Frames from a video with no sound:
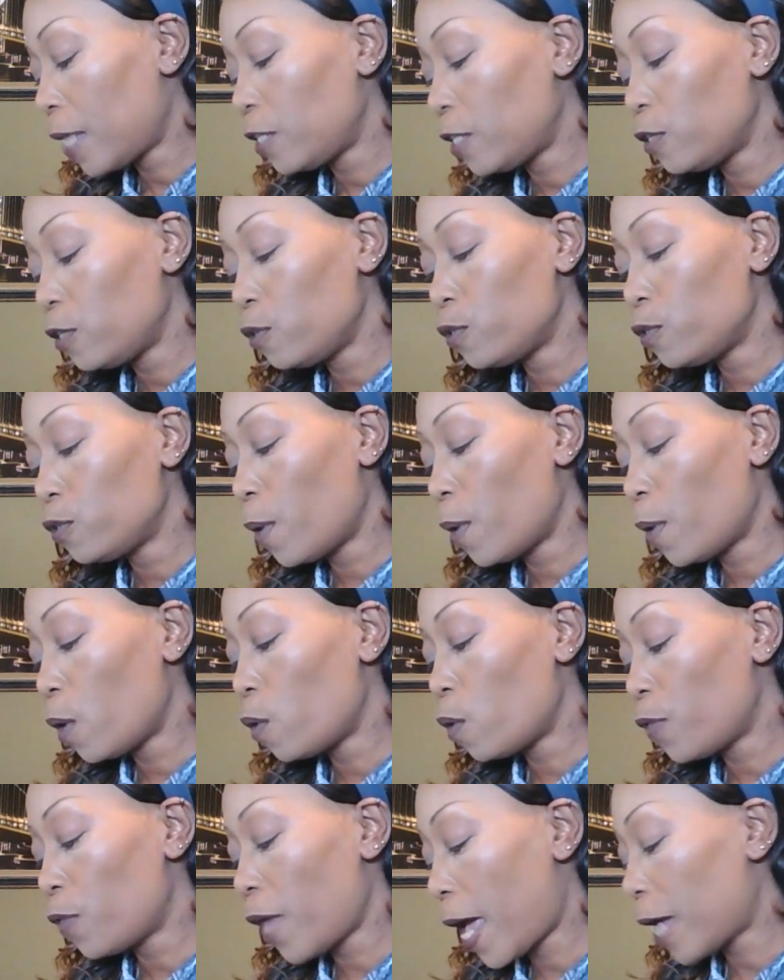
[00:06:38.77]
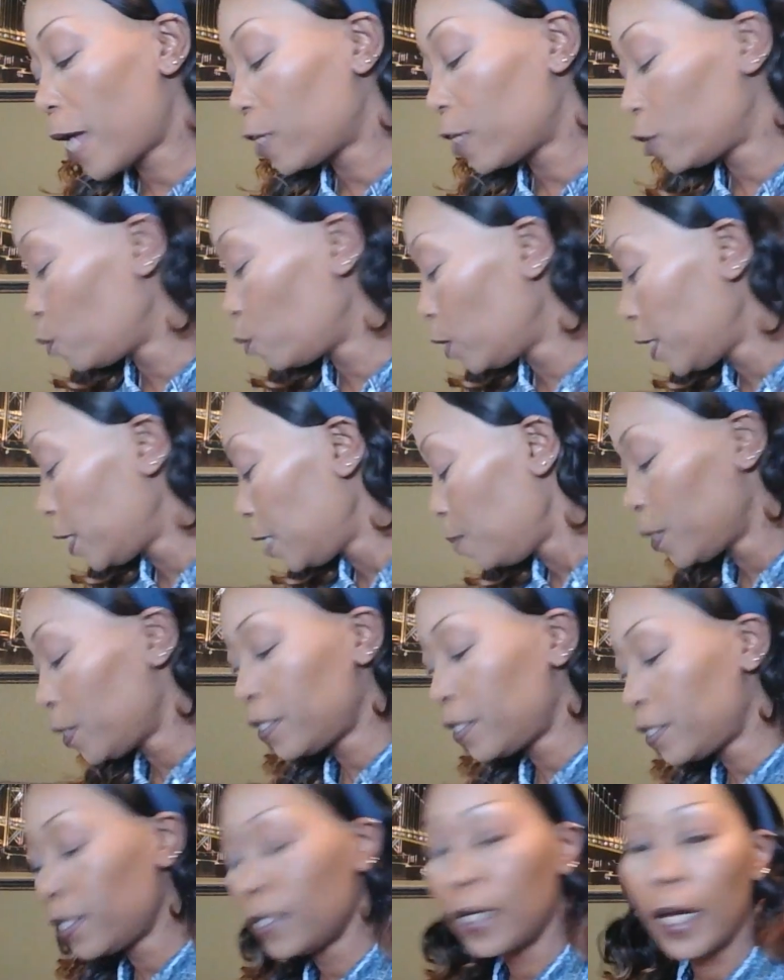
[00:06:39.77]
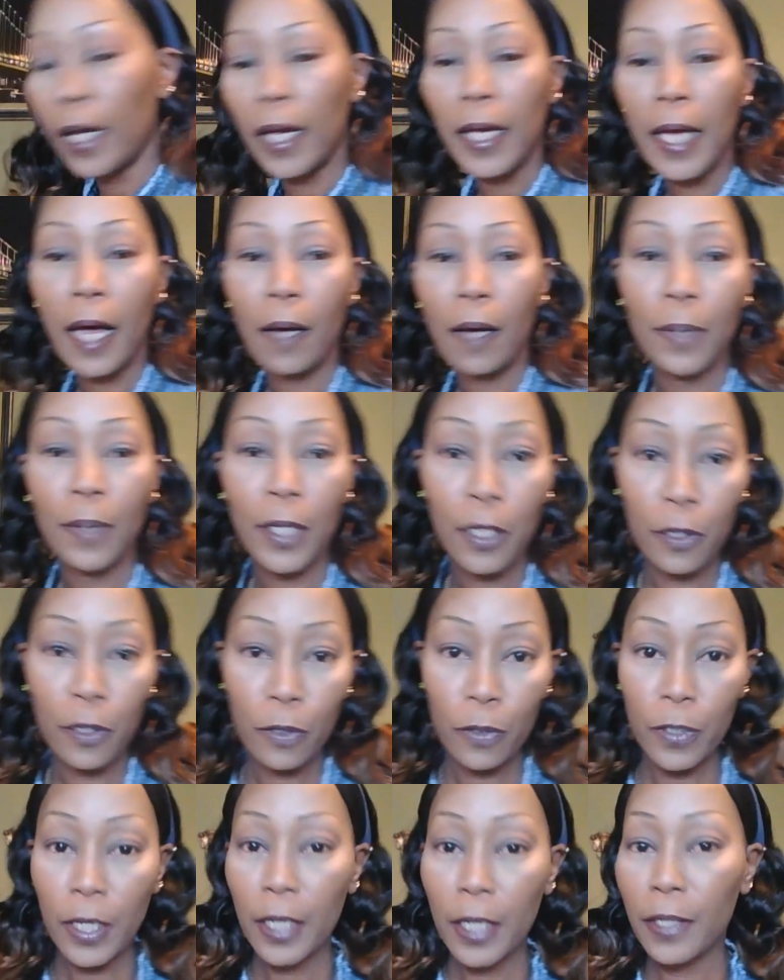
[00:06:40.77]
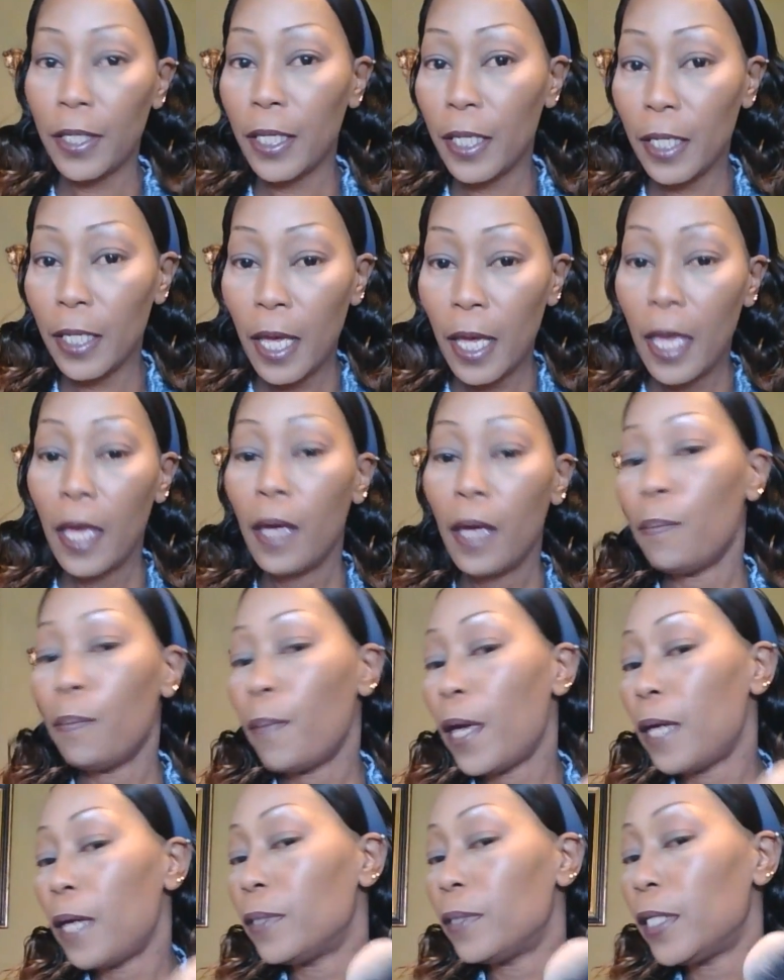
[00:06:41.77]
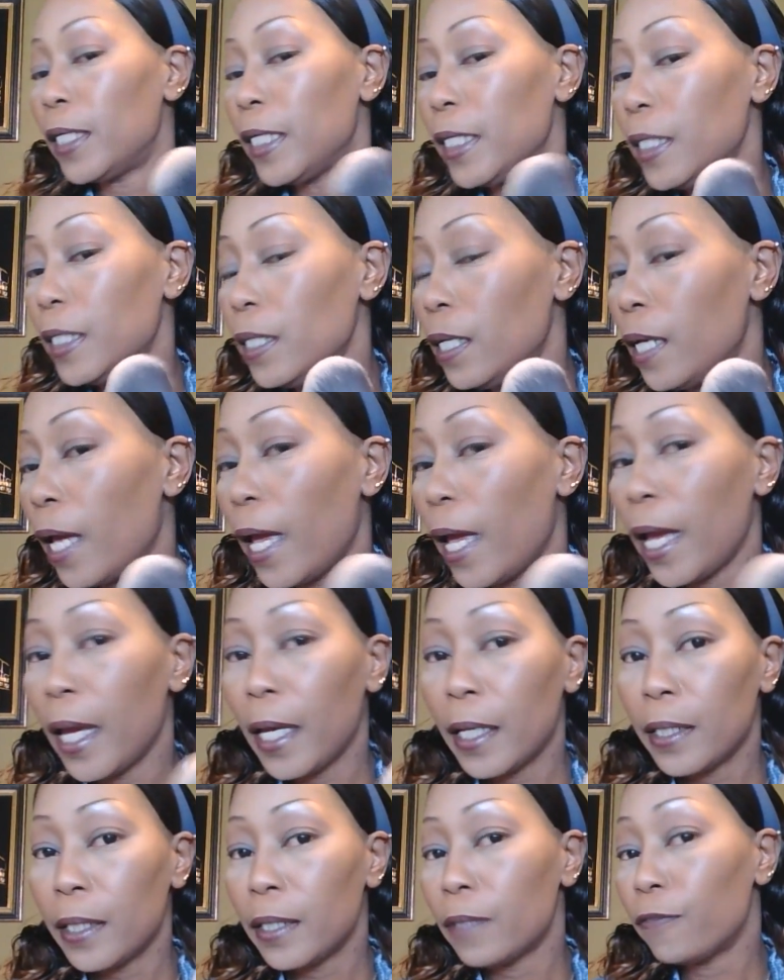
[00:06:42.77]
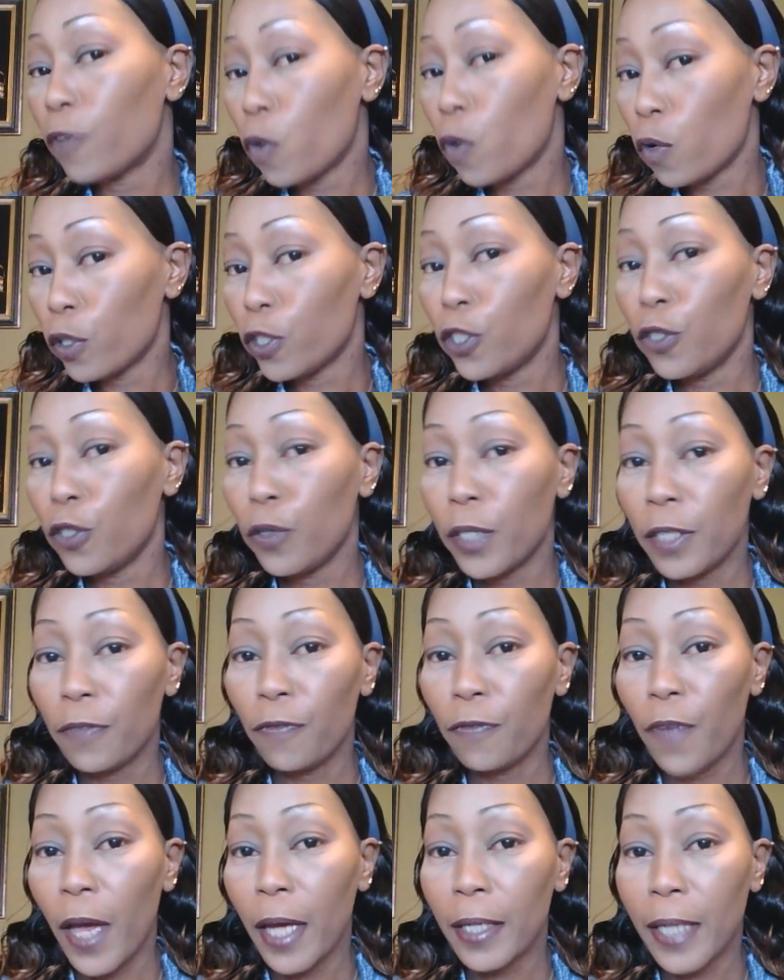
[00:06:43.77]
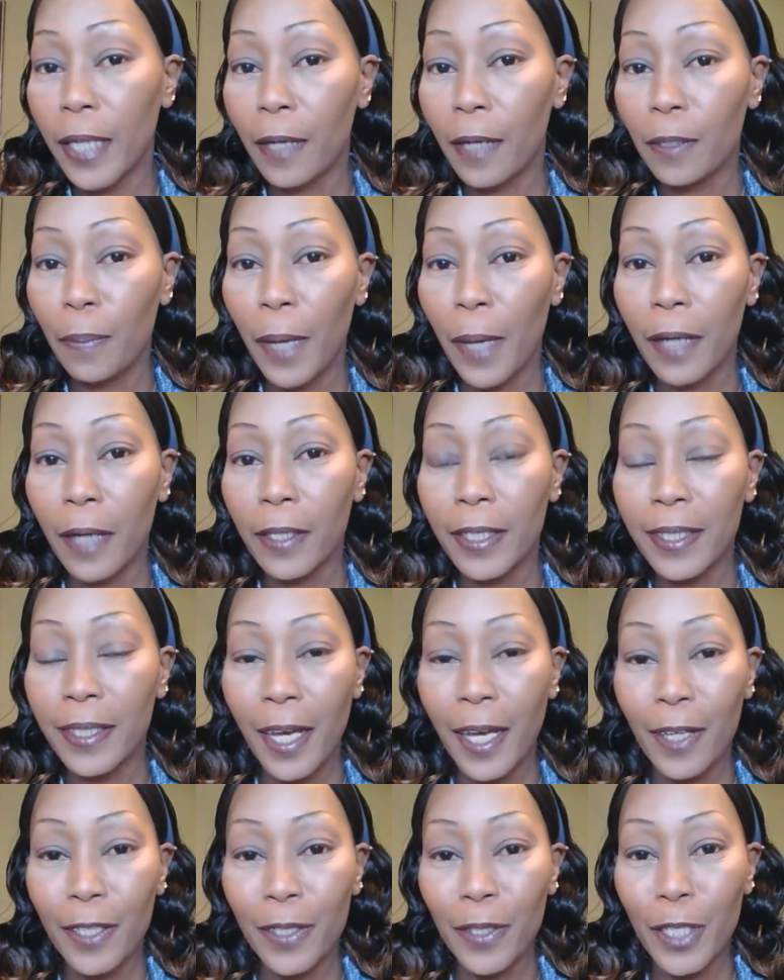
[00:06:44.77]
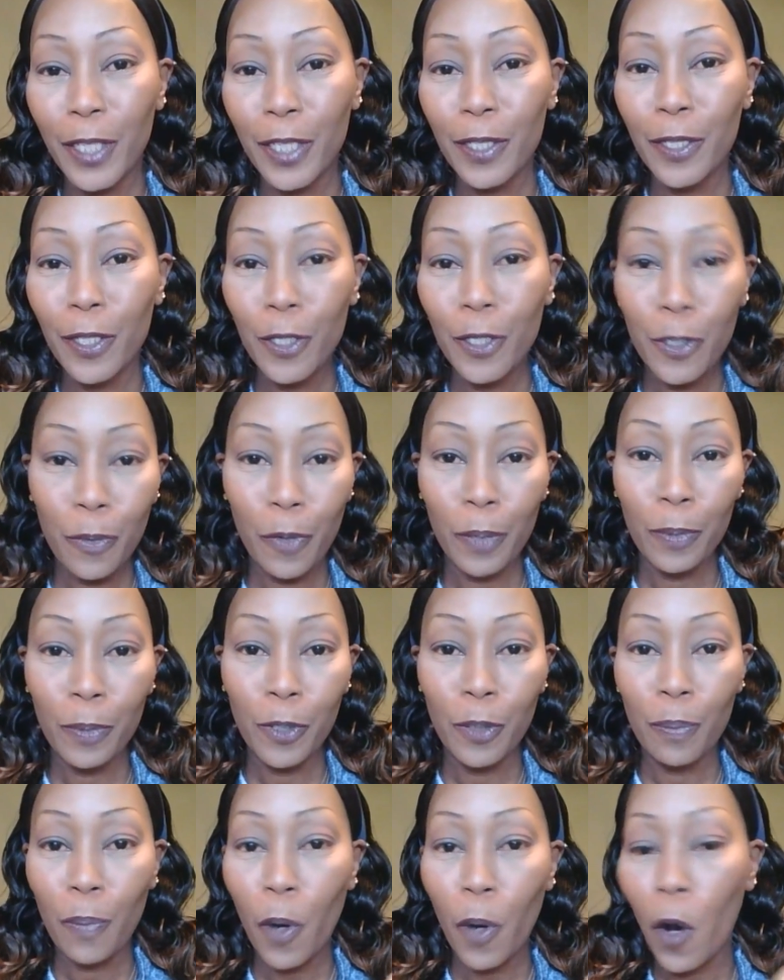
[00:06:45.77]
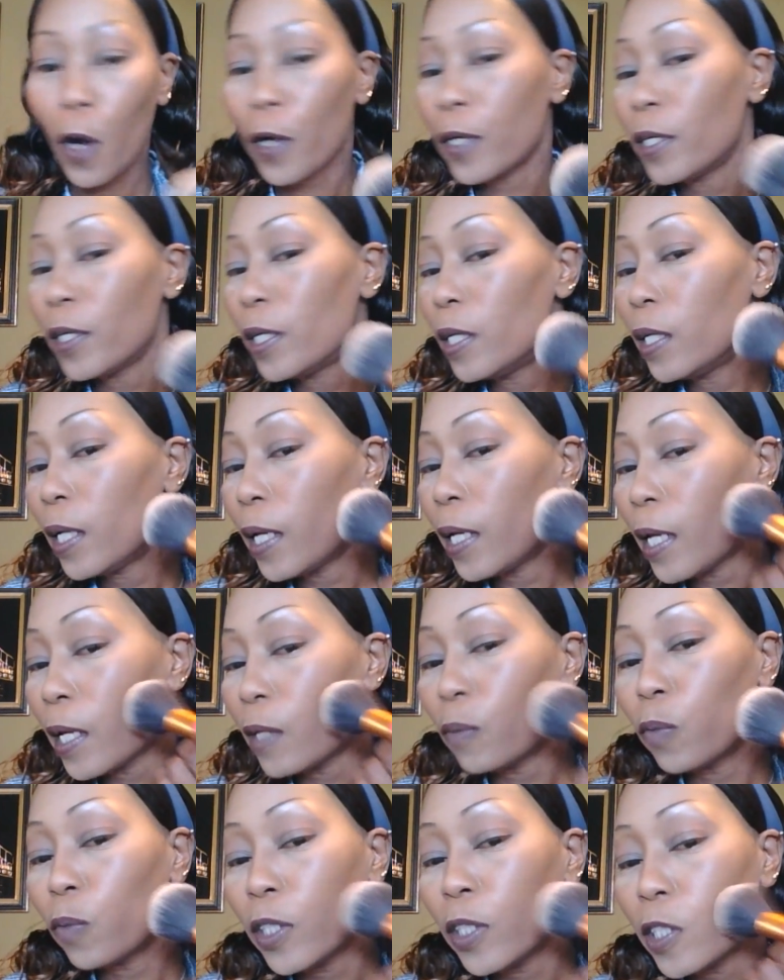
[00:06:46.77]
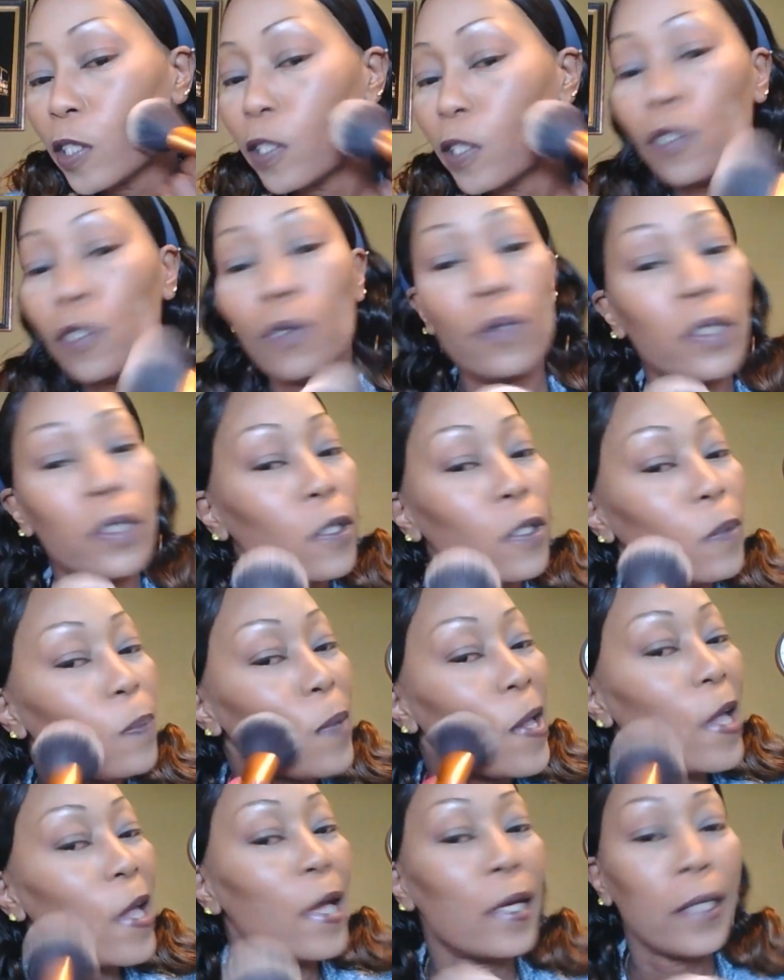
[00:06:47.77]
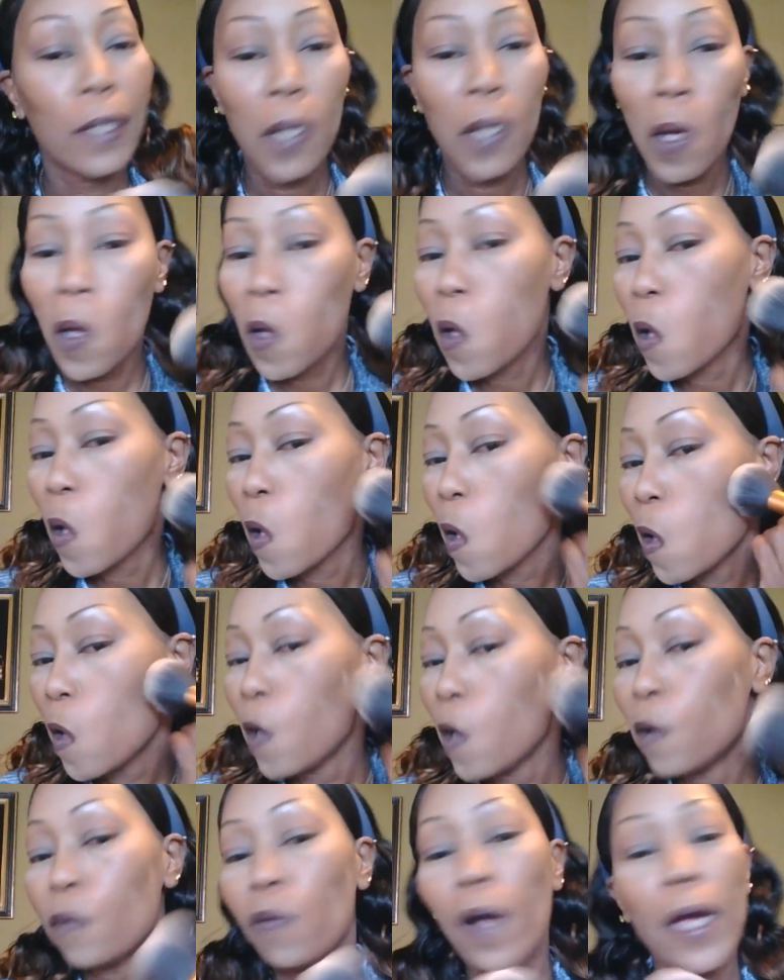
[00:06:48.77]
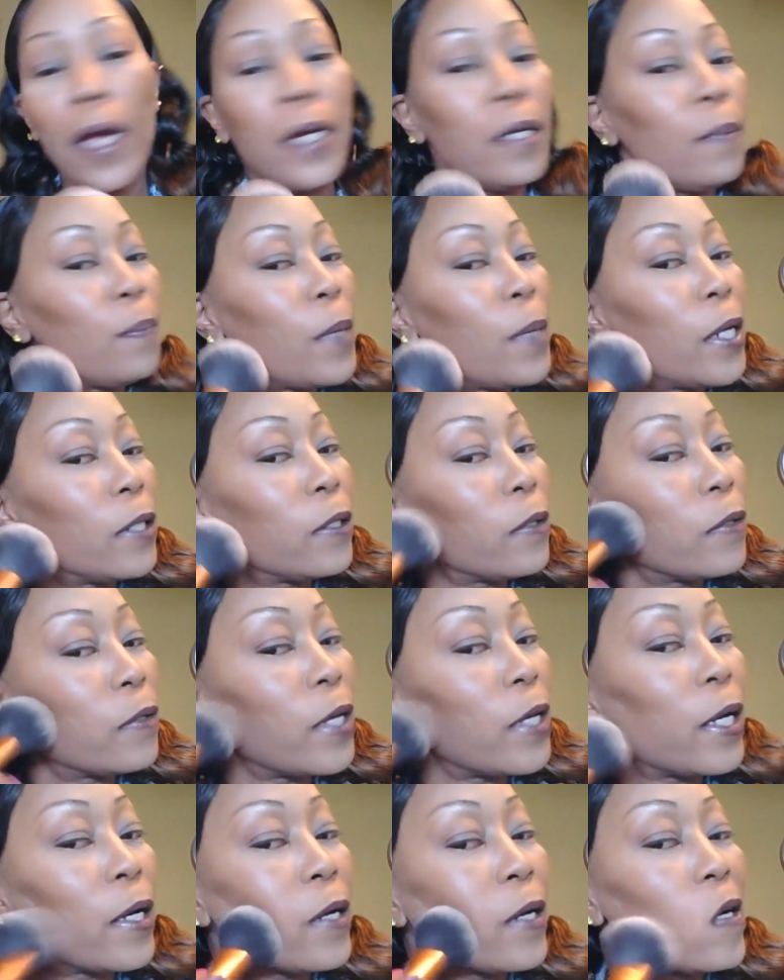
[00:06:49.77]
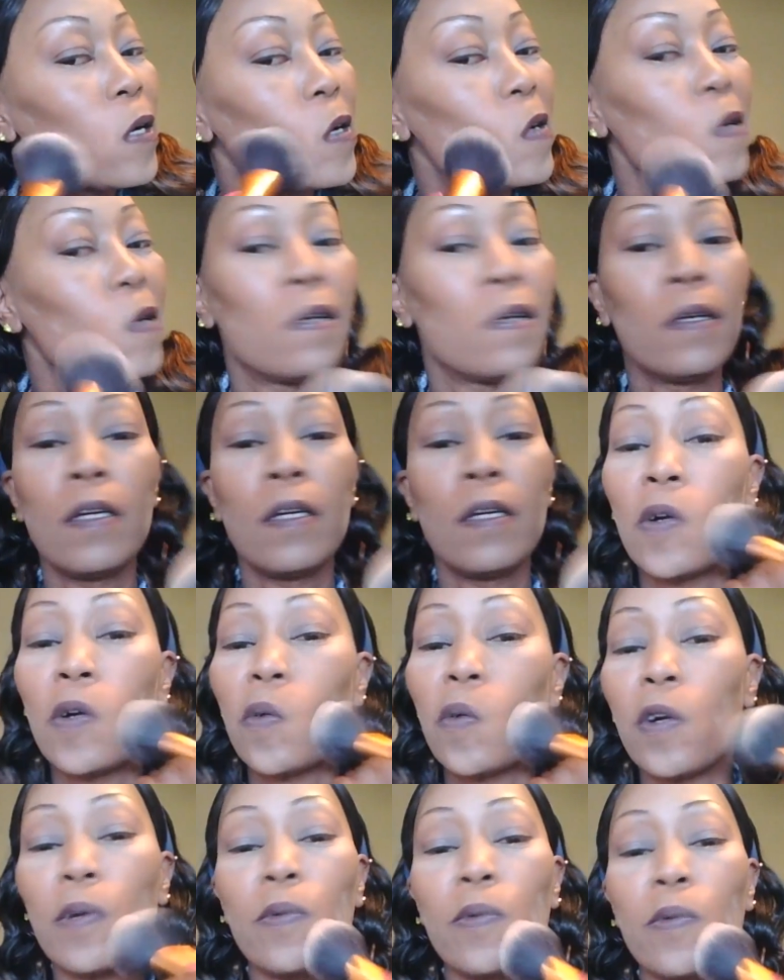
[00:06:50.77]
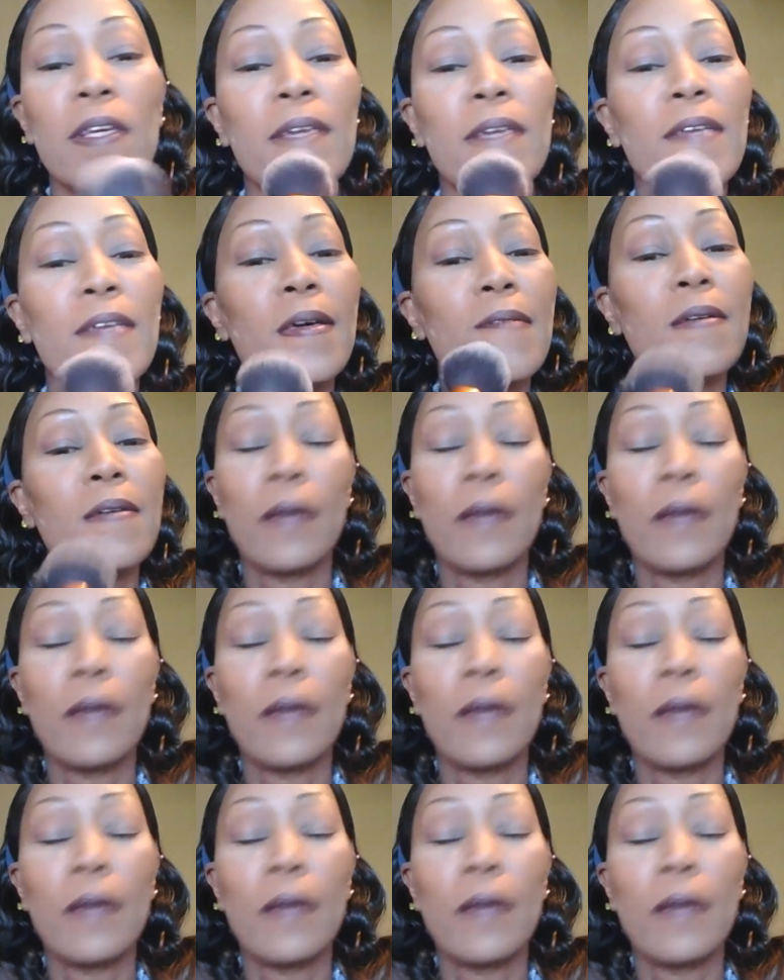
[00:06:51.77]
I use both actually, but today I'll be using the Maybelline, and of course you can find out about it down in the description bar. And we just do a little patting right up under there where we